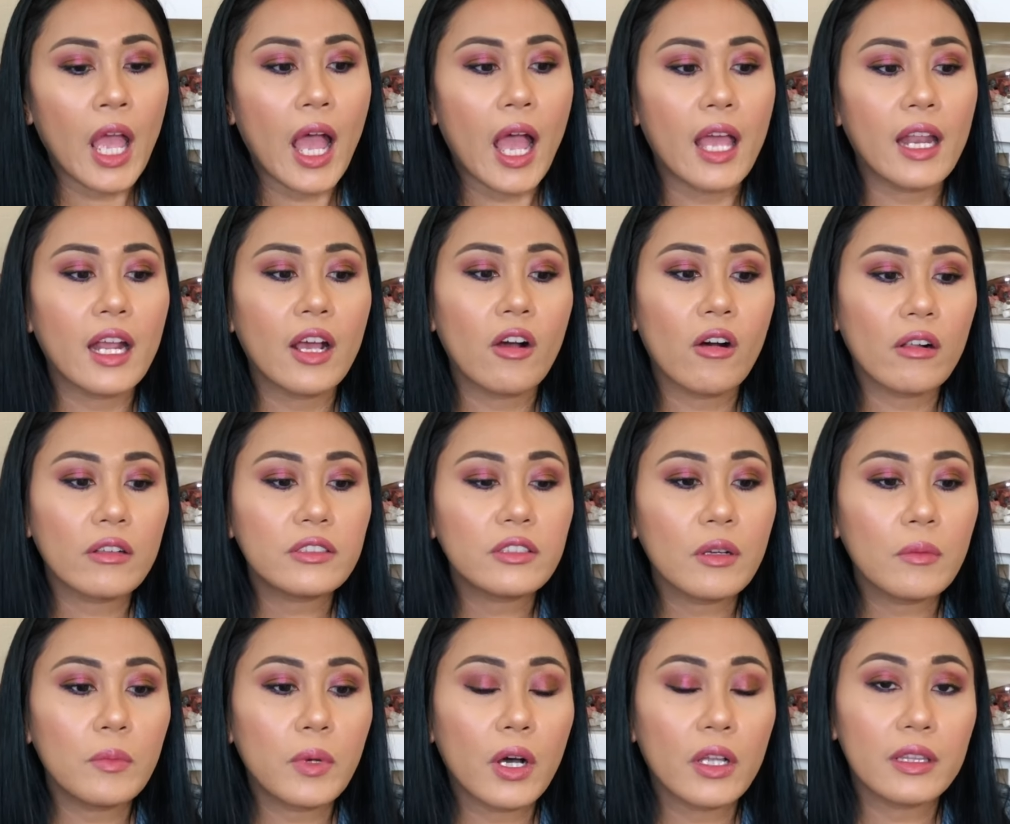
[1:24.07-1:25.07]
And I
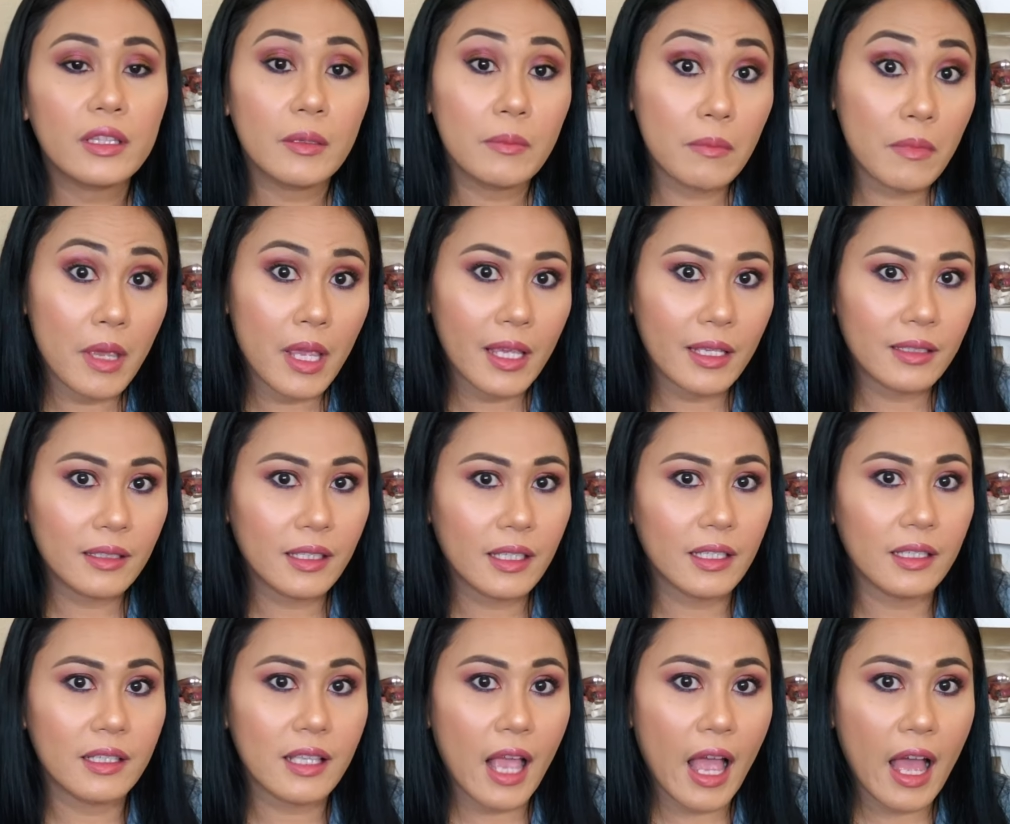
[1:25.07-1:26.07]
also bought the
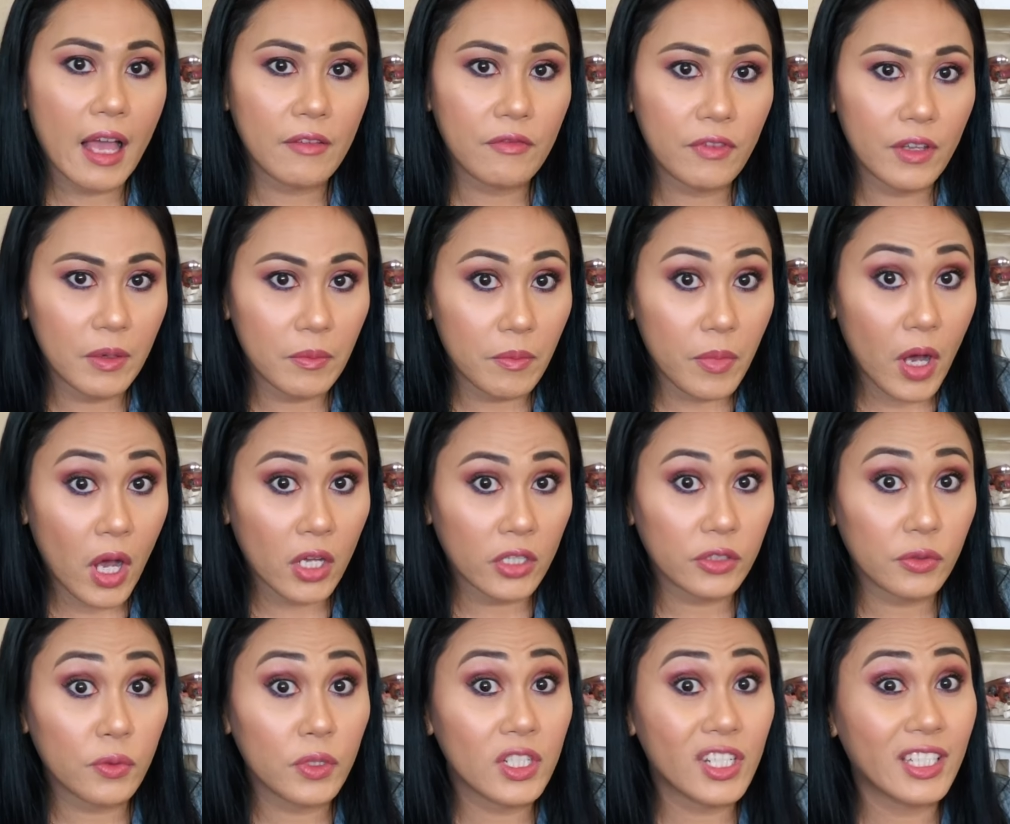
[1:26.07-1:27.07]
Macy's Advent
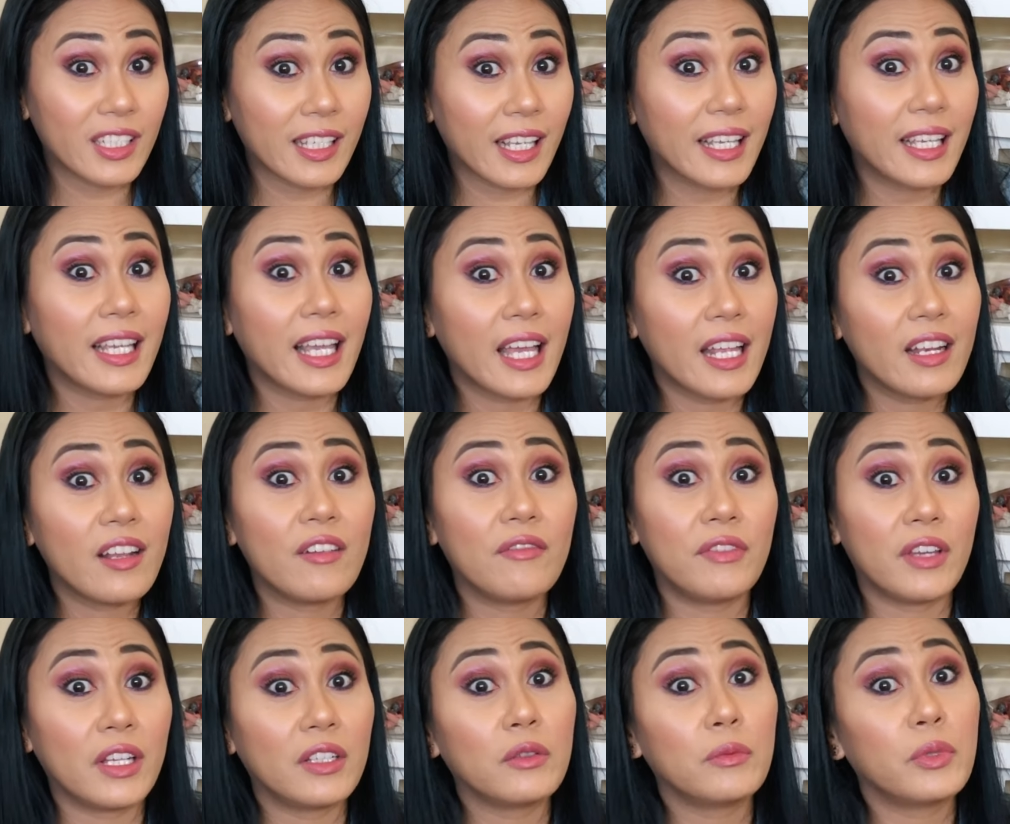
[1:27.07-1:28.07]
Box, which is again
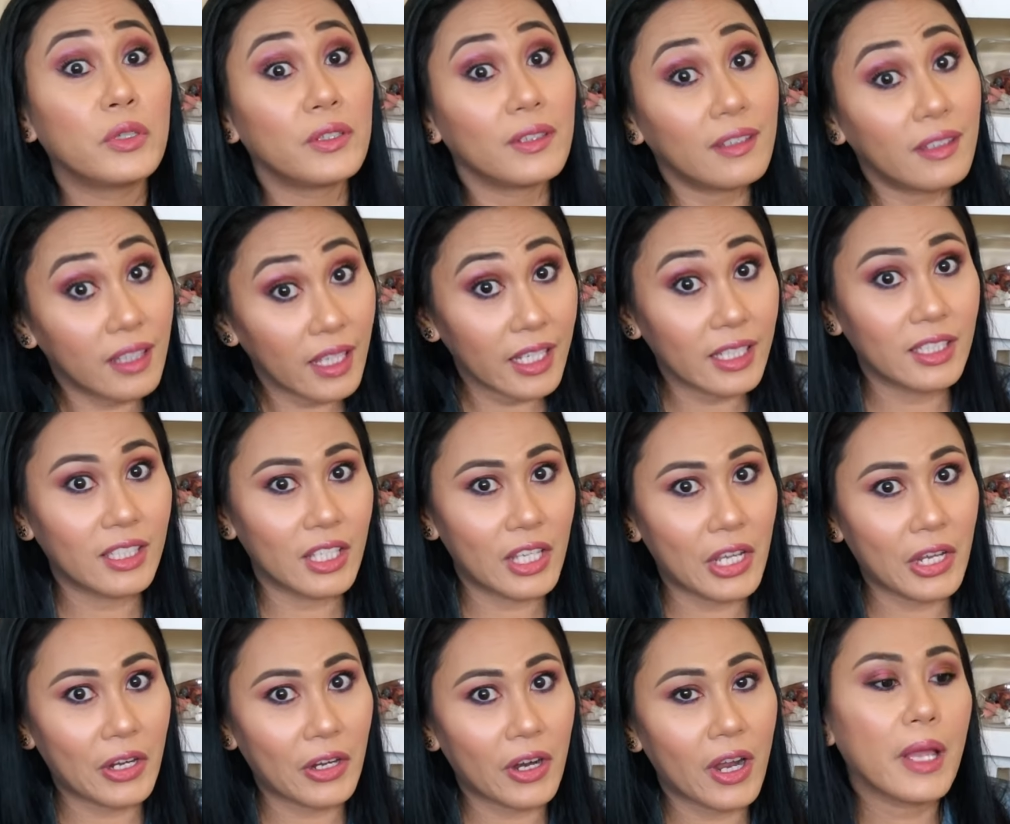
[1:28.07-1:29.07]
available this
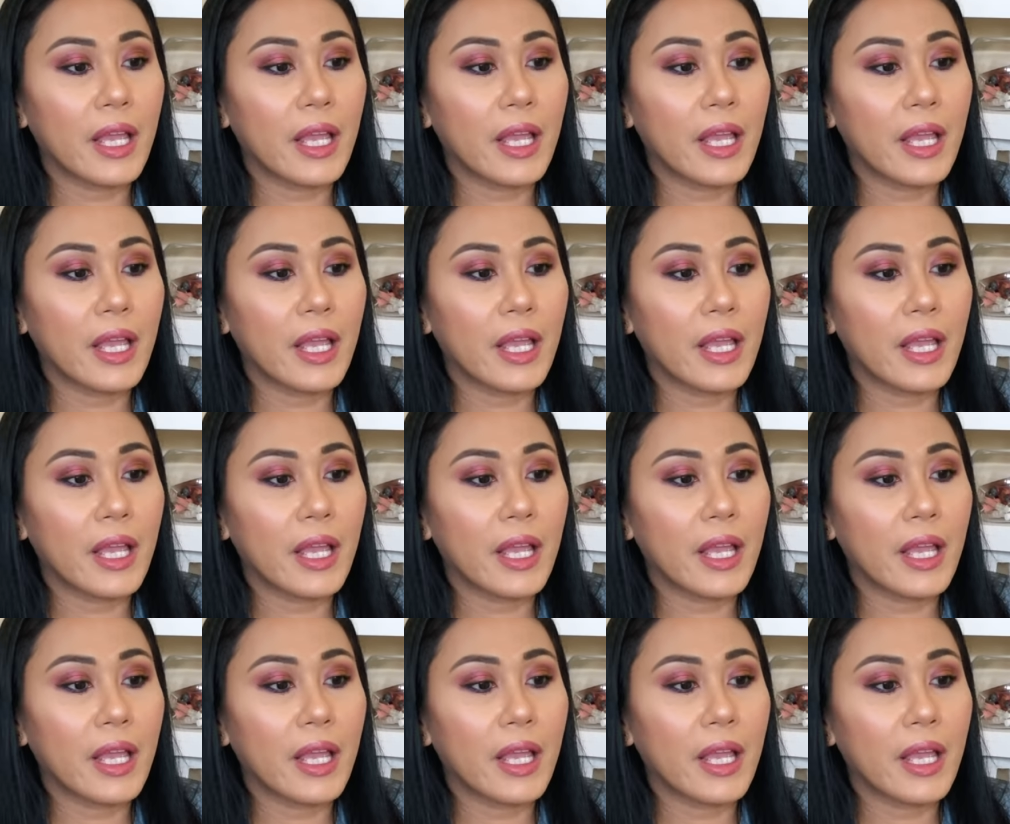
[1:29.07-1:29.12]
year.